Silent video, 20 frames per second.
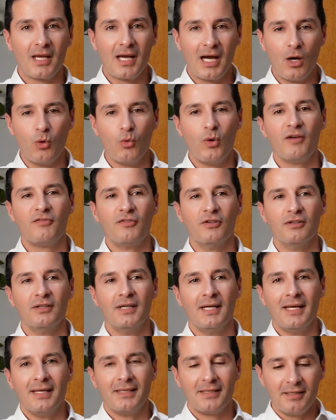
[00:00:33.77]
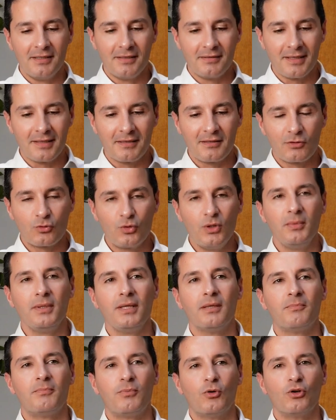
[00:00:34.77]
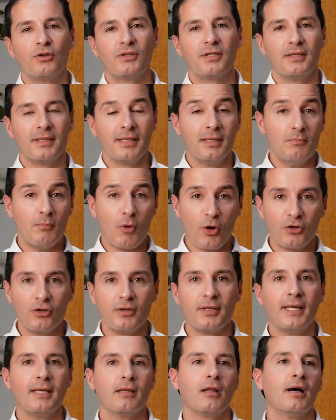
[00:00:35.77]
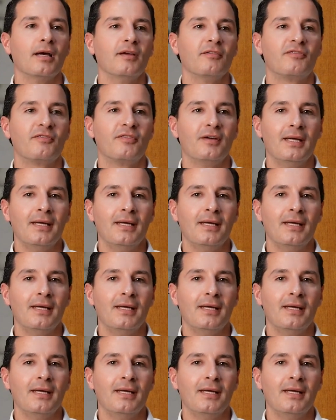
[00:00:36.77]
However, tin is extremely important in modern day life.